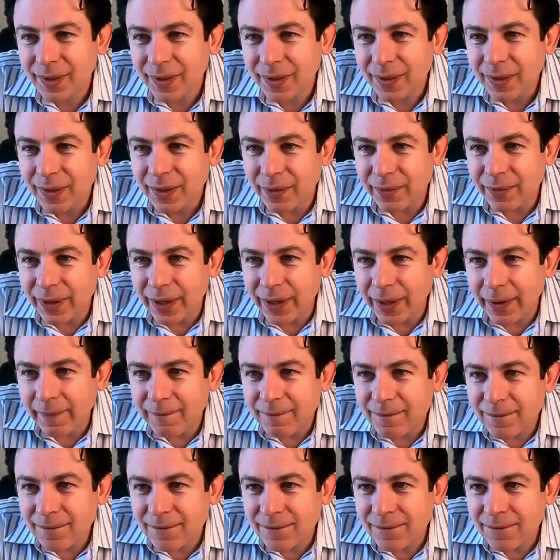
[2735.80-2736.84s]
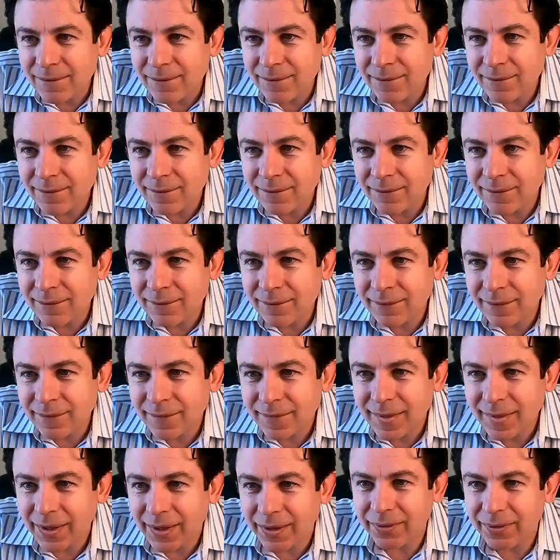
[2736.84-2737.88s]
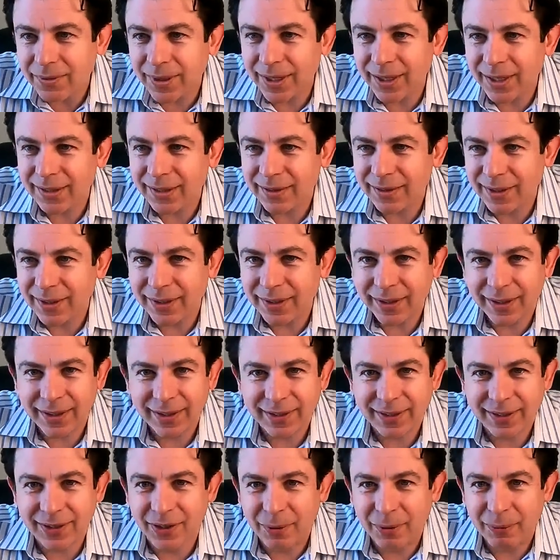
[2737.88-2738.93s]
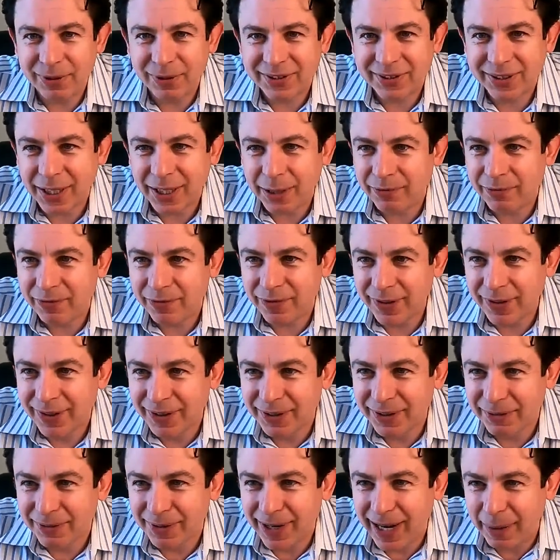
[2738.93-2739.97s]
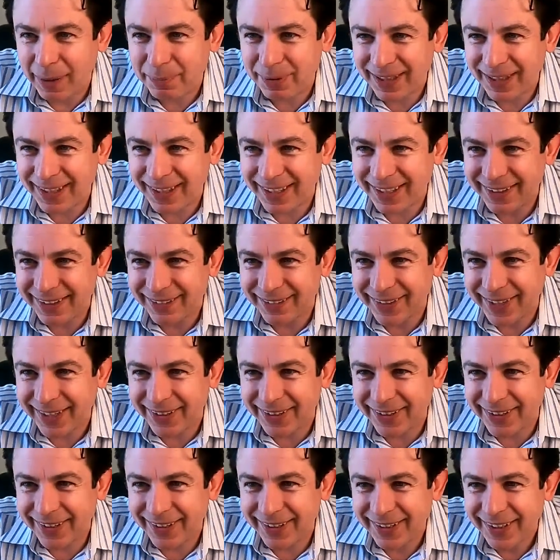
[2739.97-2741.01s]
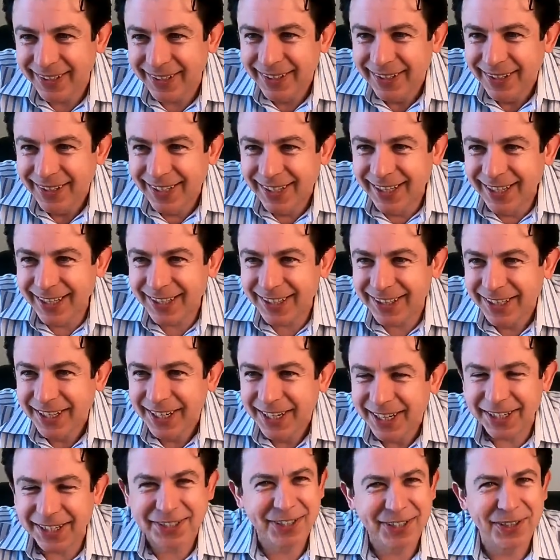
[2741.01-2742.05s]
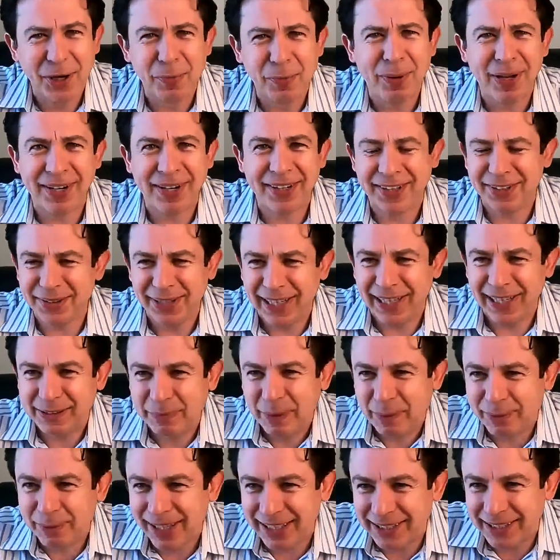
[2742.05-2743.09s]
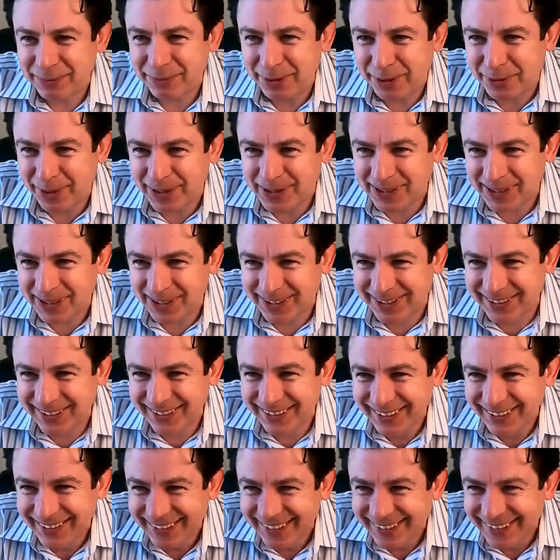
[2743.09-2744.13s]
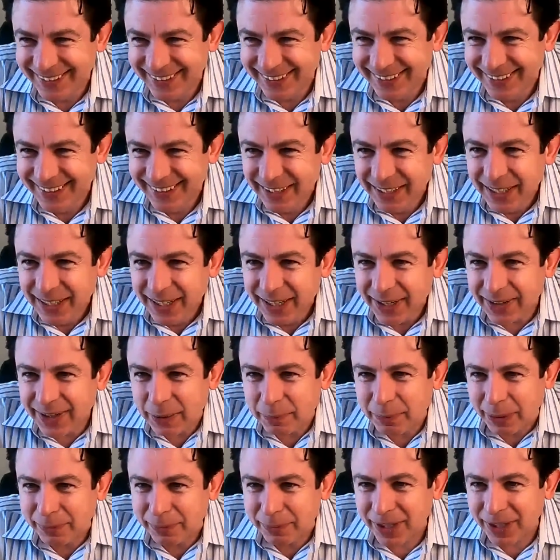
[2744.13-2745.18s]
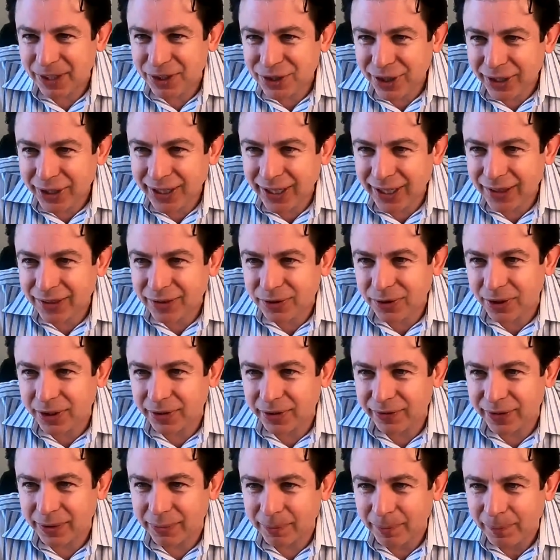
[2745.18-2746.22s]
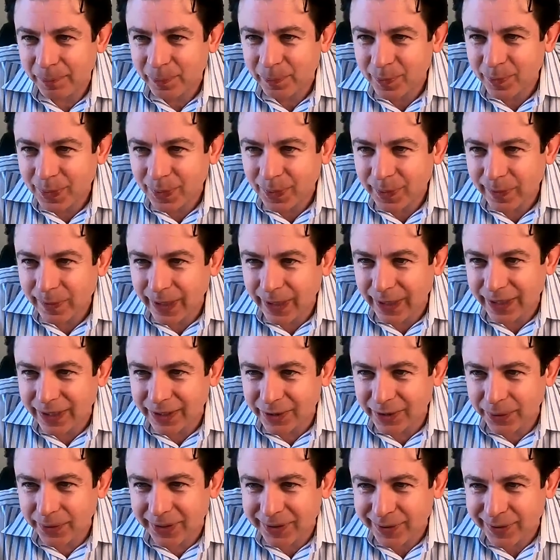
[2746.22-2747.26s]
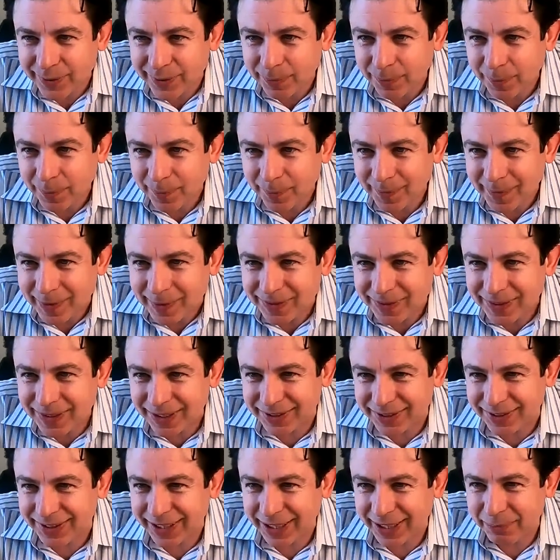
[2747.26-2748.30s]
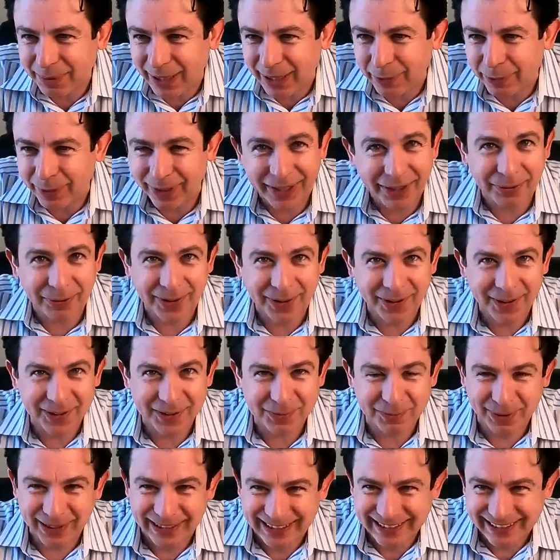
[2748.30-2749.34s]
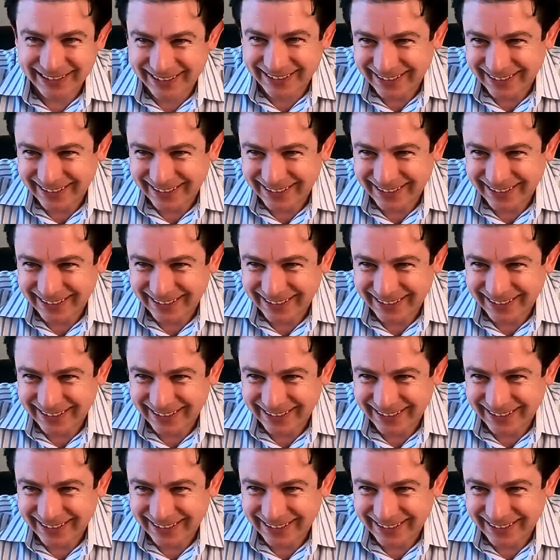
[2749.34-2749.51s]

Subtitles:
All right. All right. Now the comments came rapidly and right on. I should know better than to ask people to ask me questions. All right, but I'm going to try to get through all of them. I can do this. Just stand by while I read this, please.